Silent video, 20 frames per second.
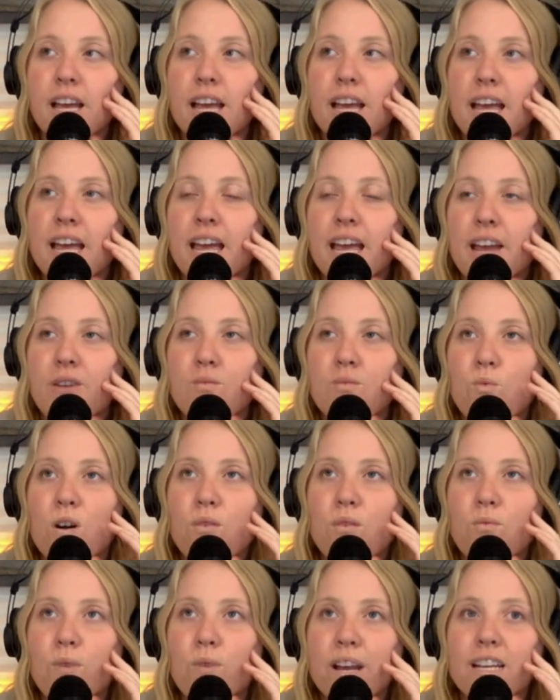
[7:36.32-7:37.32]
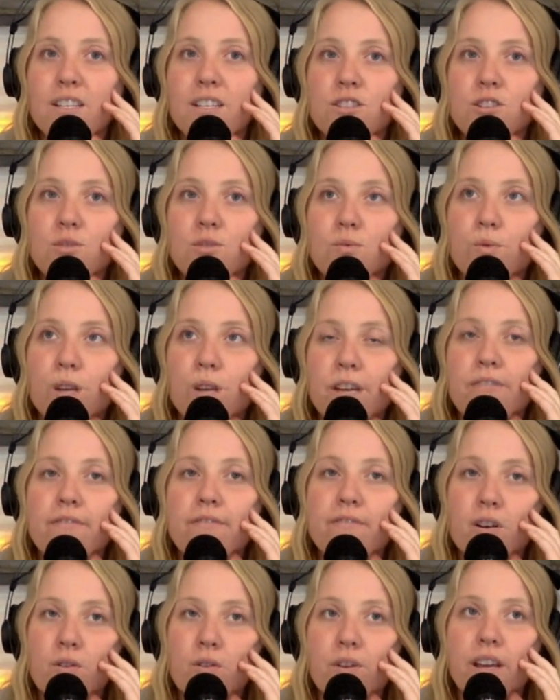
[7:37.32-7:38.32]
In what ways do we
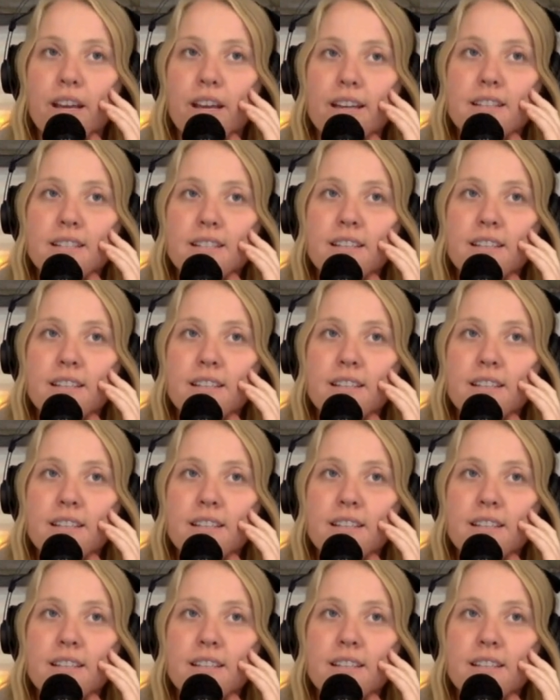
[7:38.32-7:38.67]
focus